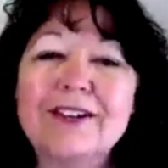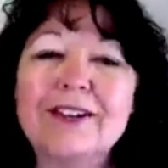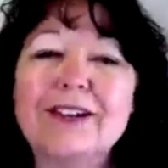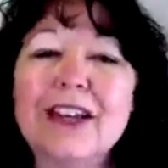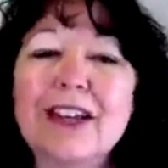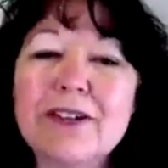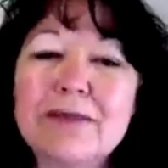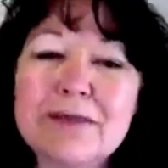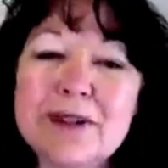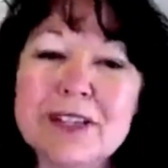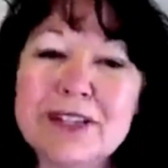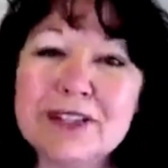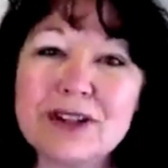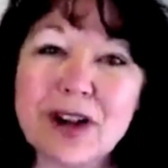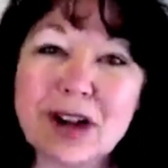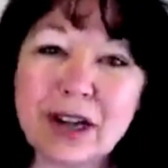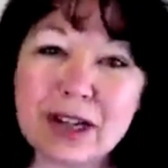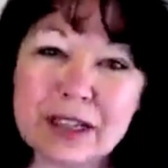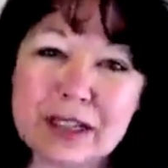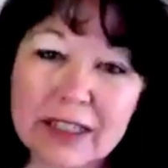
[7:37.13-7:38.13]
We have been
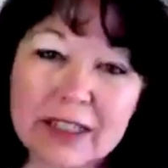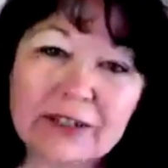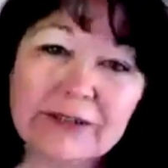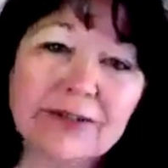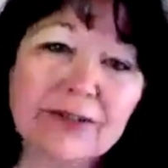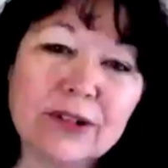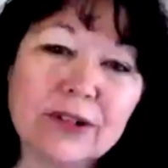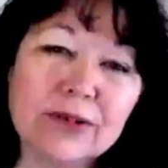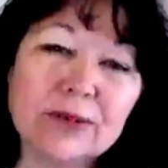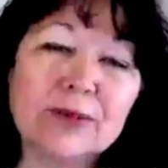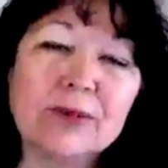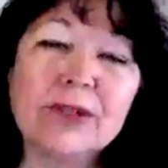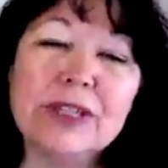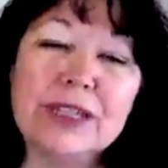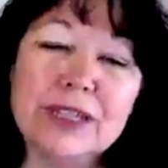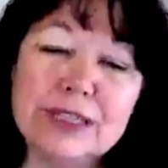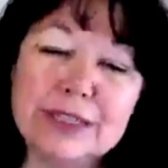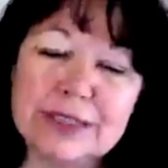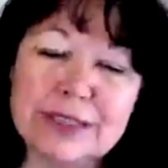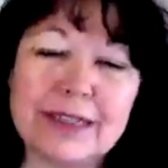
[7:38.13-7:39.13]
talking for
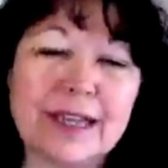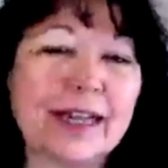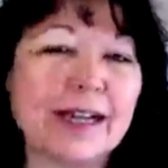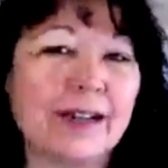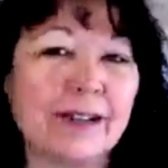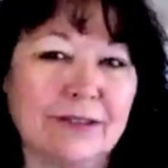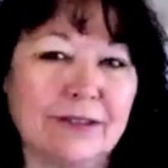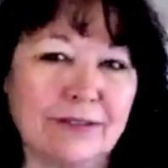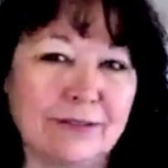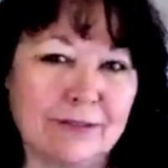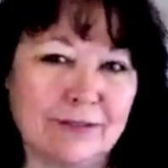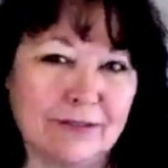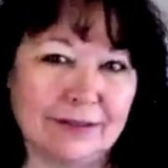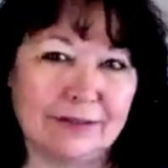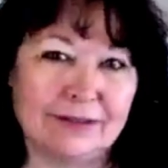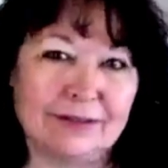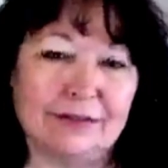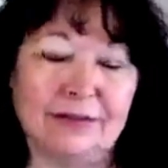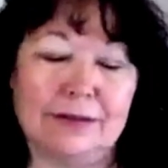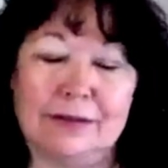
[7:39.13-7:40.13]
weeks now.
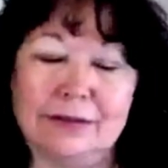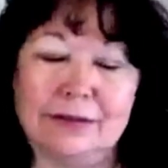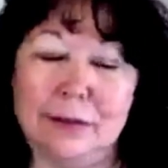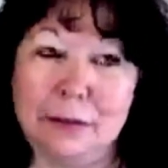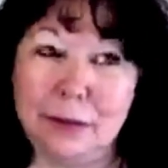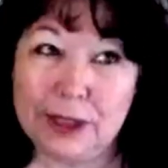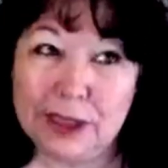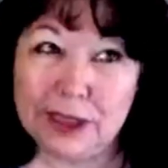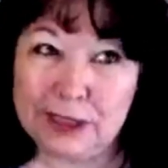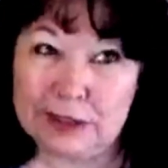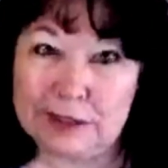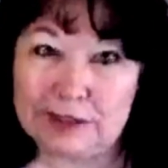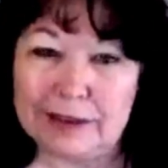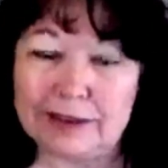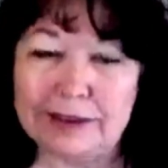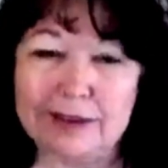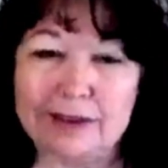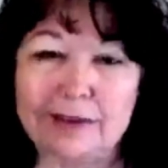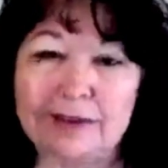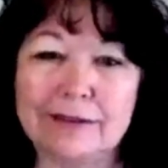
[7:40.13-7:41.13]
Weeks,
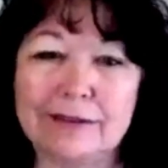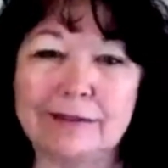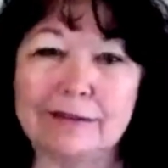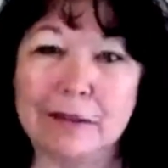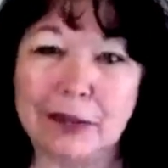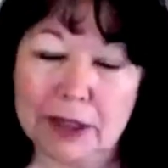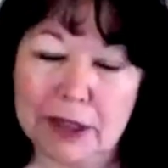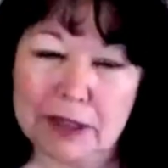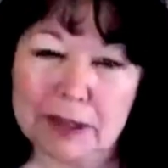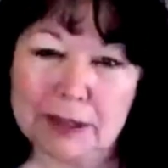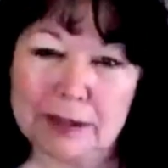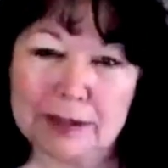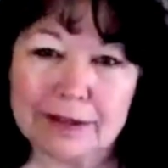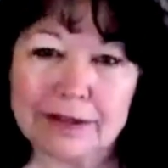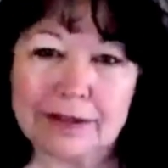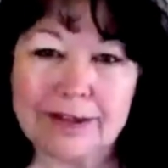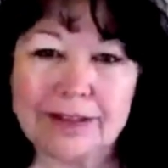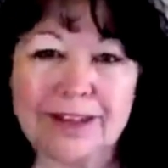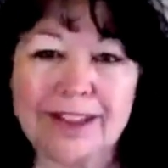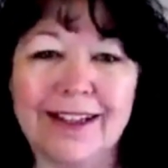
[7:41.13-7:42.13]

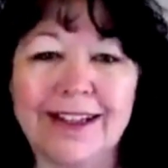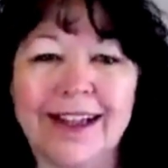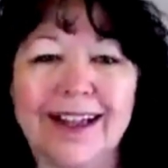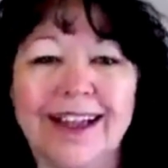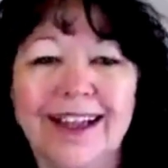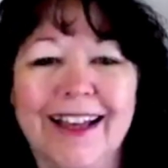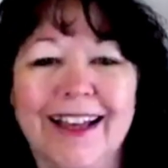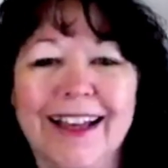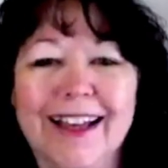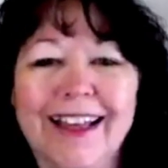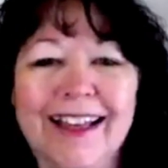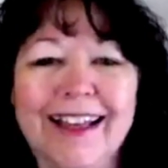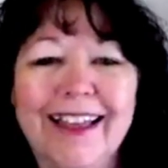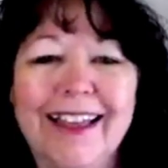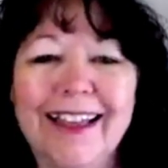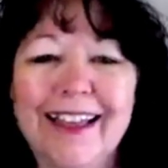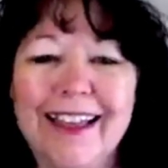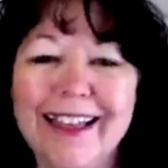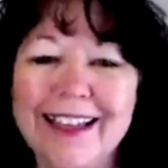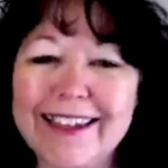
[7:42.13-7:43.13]
months.
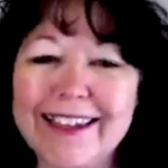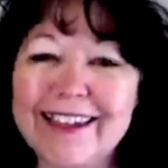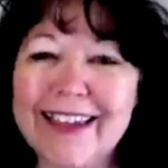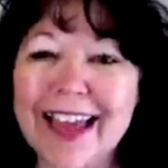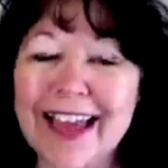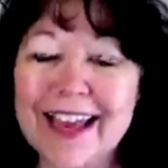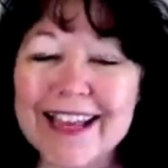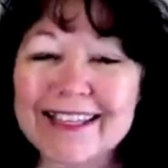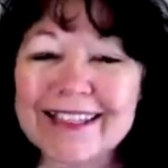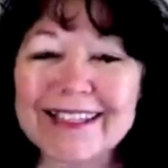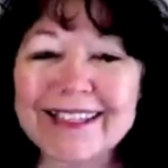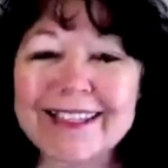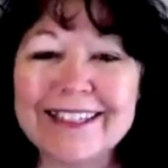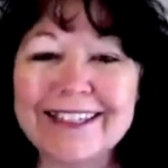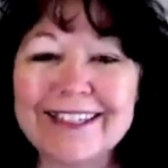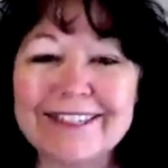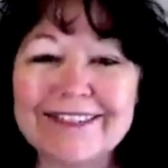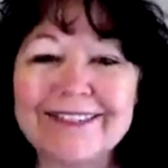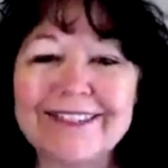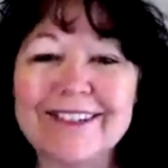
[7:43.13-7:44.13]
And
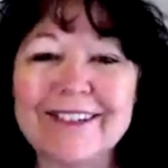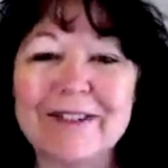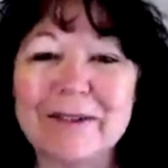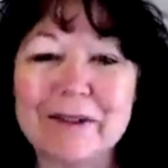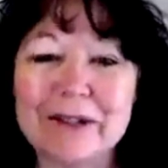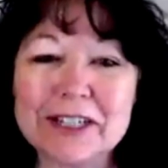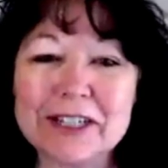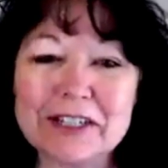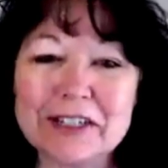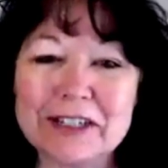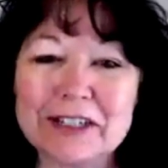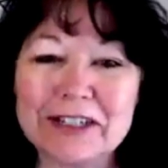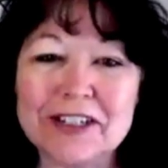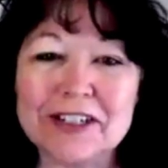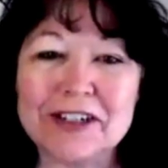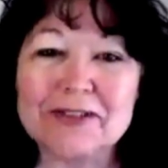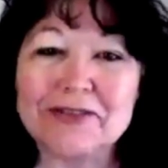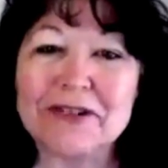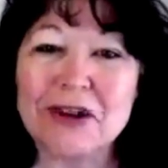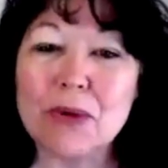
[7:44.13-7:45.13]
asking you the
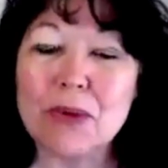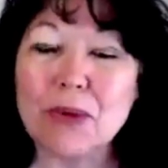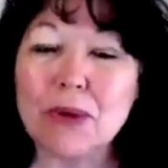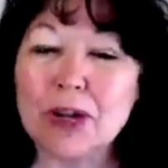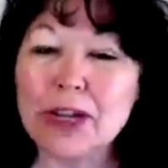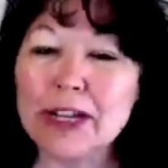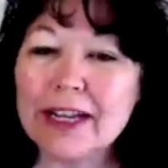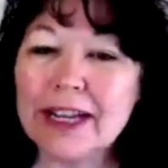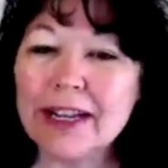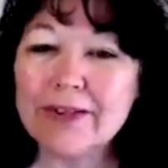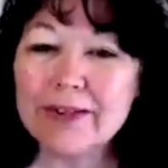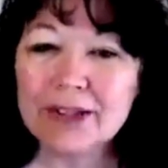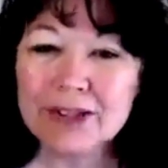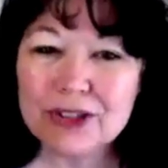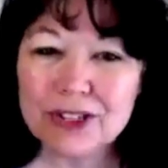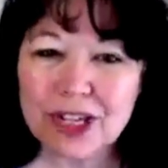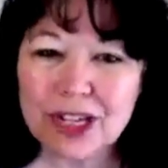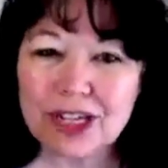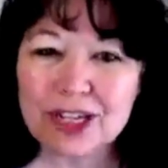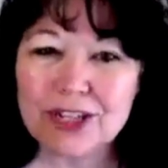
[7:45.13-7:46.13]
question of, what have
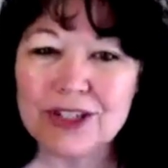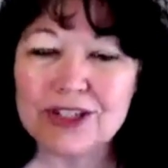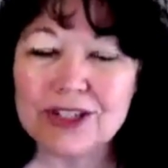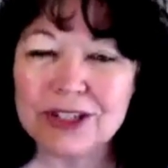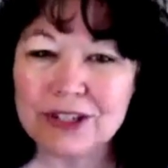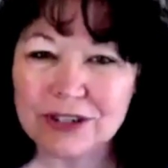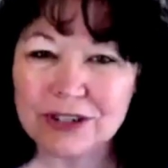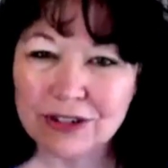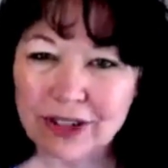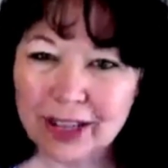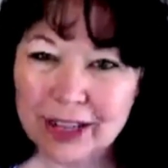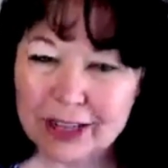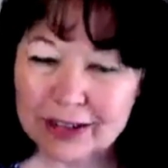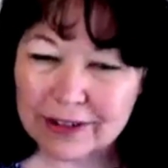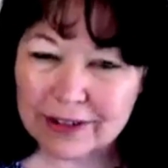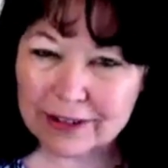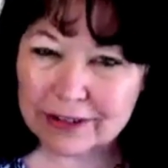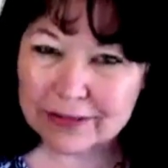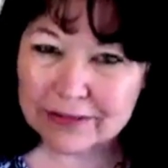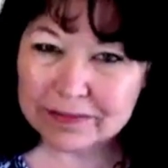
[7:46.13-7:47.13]
you changed in your
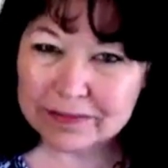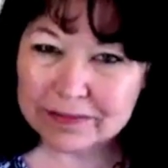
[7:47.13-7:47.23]
life?